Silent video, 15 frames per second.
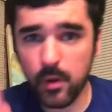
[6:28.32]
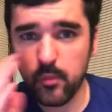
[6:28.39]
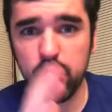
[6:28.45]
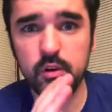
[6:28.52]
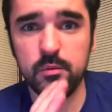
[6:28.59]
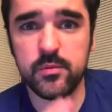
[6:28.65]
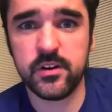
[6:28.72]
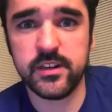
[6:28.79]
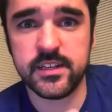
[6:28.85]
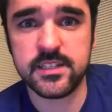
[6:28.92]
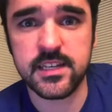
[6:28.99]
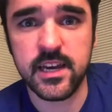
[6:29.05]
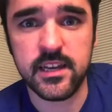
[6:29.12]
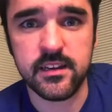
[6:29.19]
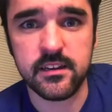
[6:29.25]
But we were pretty
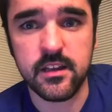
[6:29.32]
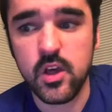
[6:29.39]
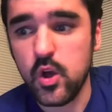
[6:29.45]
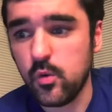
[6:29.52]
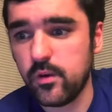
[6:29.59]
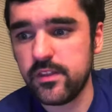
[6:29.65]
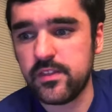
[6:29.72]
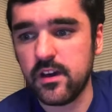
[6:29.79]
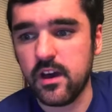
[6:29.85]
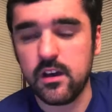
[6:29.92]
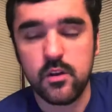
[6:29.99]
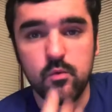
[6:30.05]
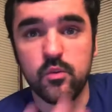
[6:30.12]
excited. We thought,